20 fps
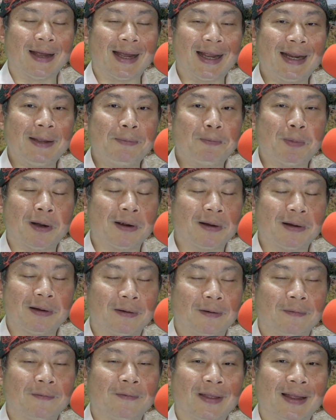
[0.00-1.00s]
any part
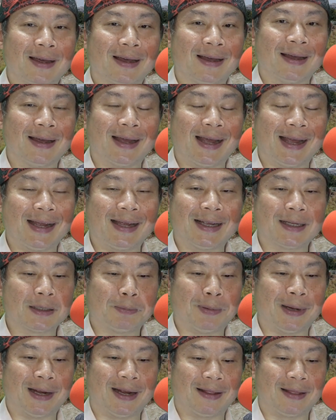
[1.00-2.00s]
of the
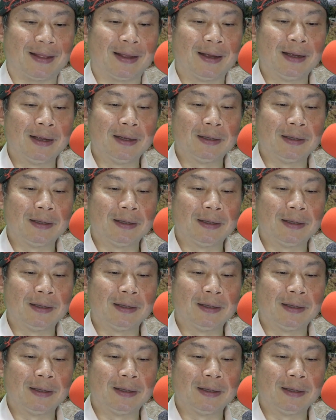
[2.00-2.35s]
AS-Path.